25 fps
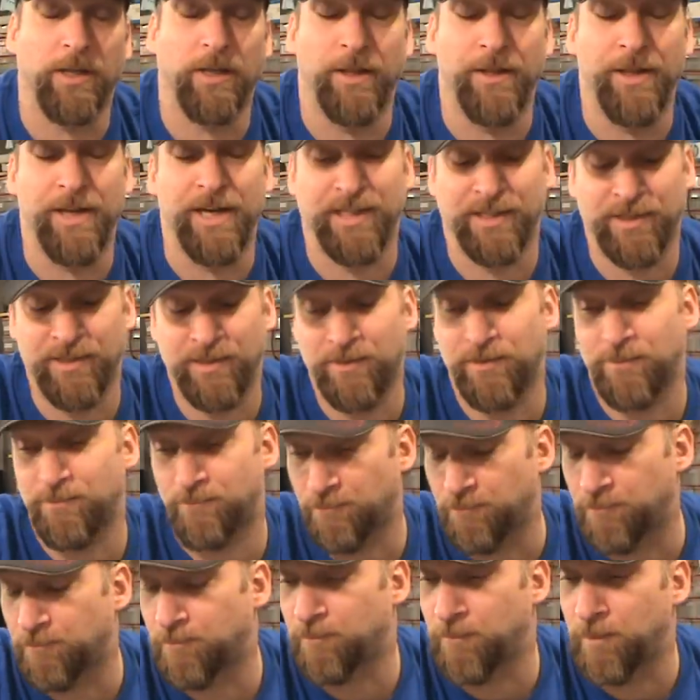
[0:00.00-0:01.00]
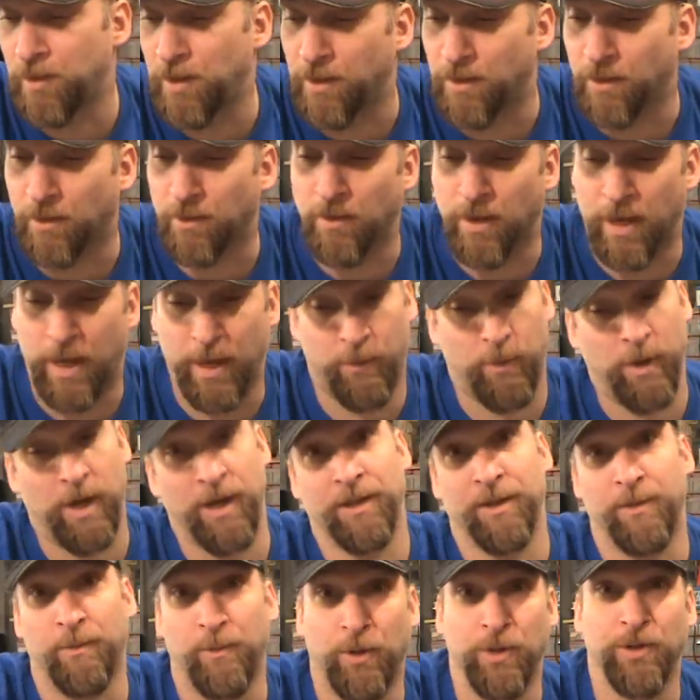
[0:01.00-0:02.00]
And that's, you know, I
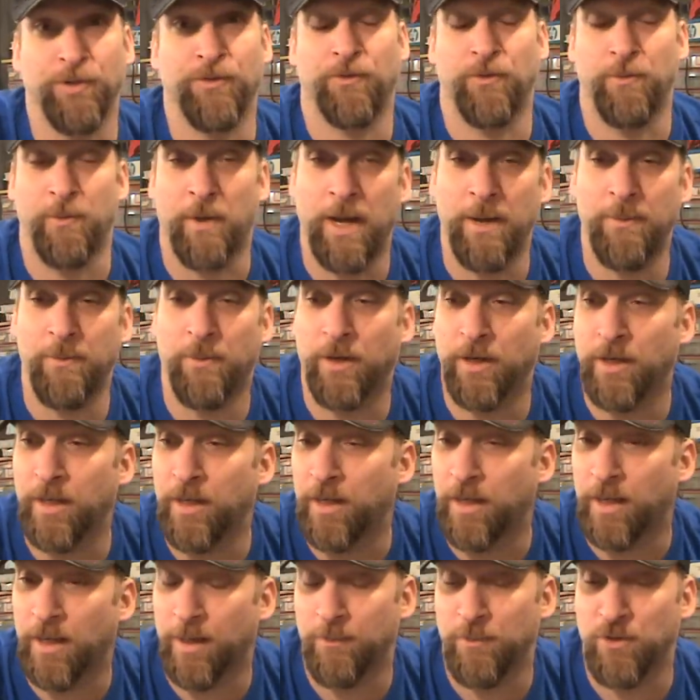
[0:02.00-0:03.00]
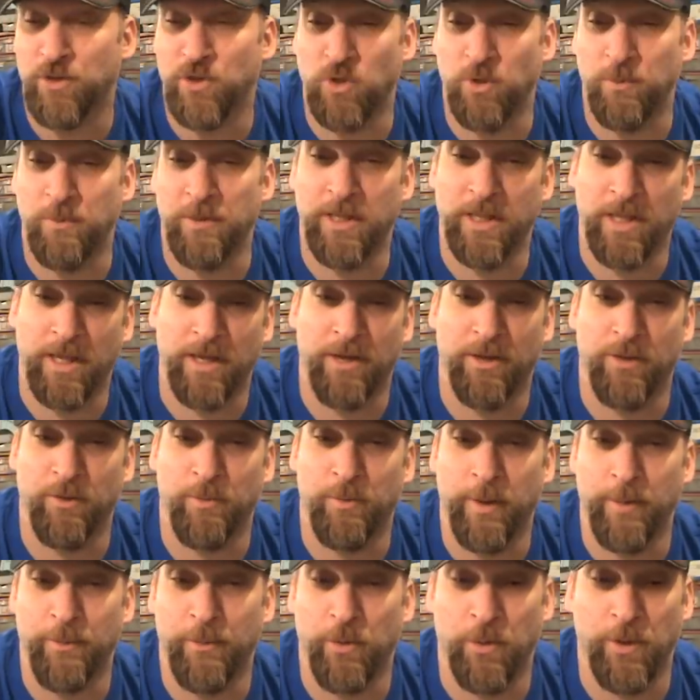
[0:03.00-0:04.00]
want the most for my money, and I'm assuming that other
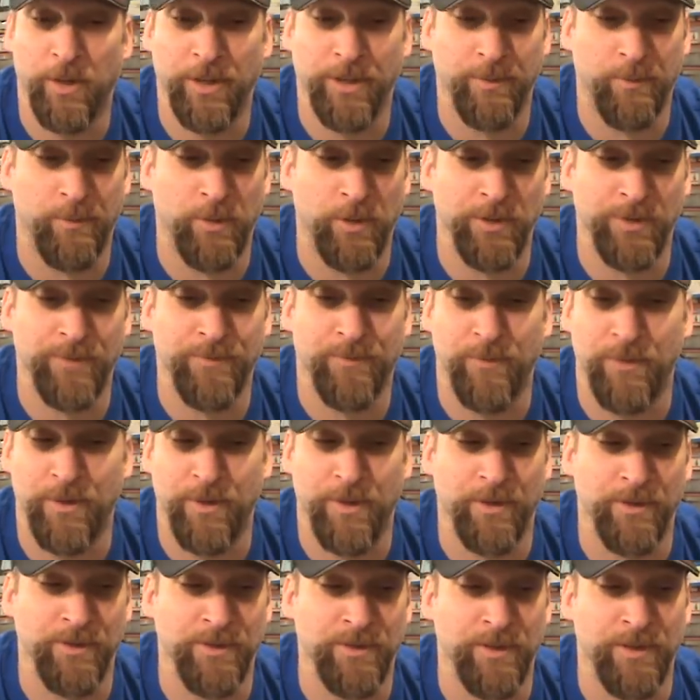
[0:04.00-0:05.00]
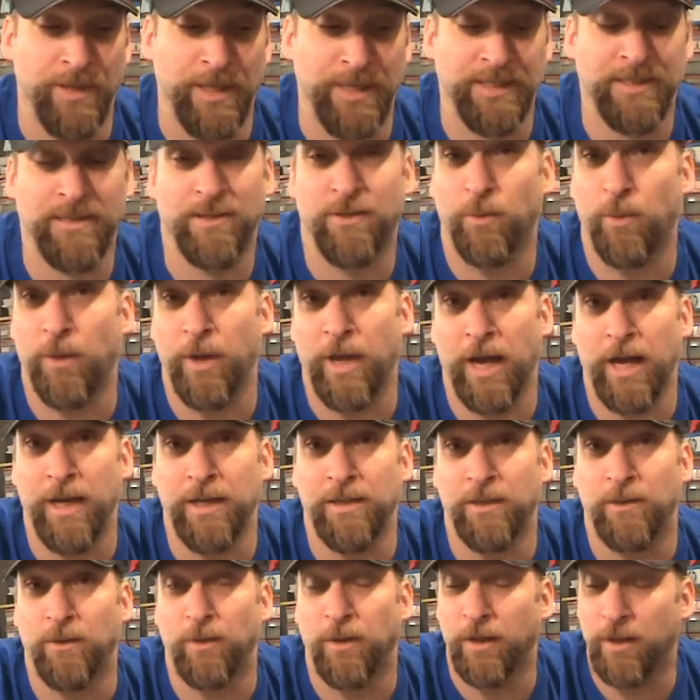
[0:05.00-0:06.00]
people want the most for theirs, so that's the way I
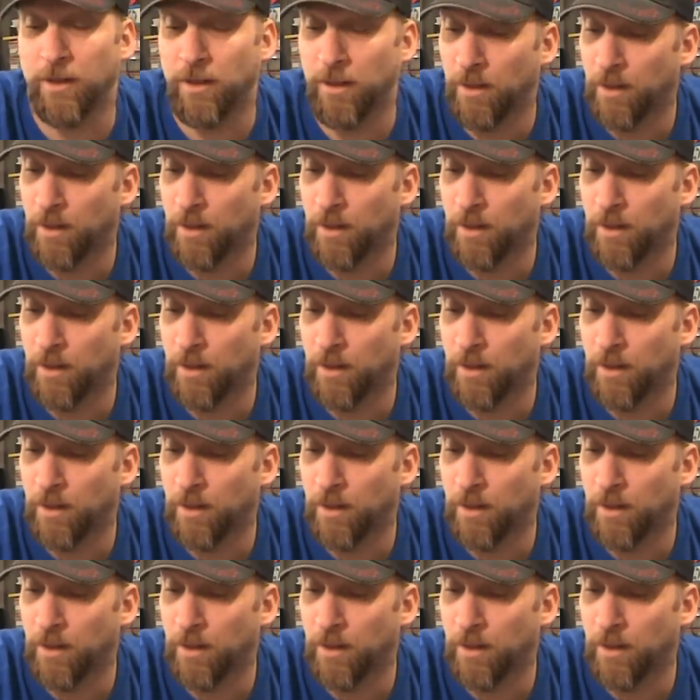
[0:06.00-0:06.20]
do it.